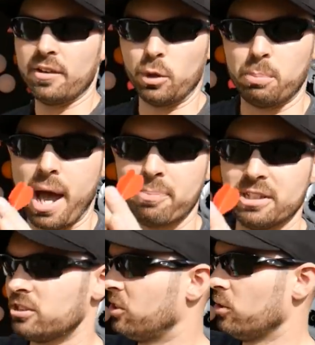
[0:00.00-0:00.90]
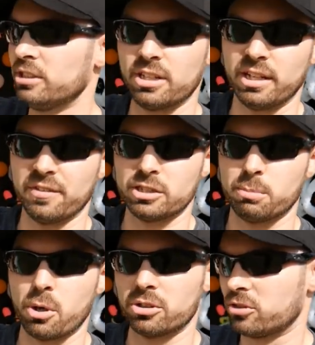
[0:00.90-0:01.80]
If we pop these two, he's going to give
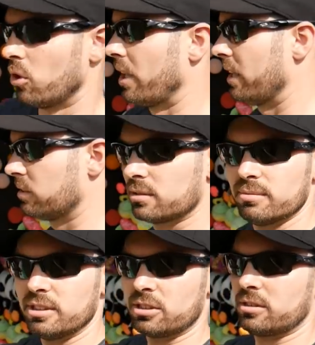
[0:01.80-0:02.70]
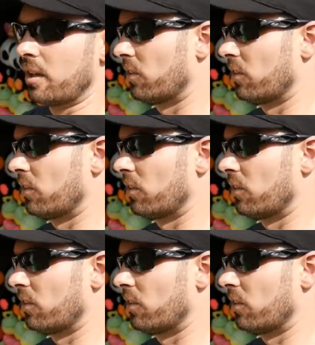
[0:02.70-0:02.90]
us a bonus throw, guys. This has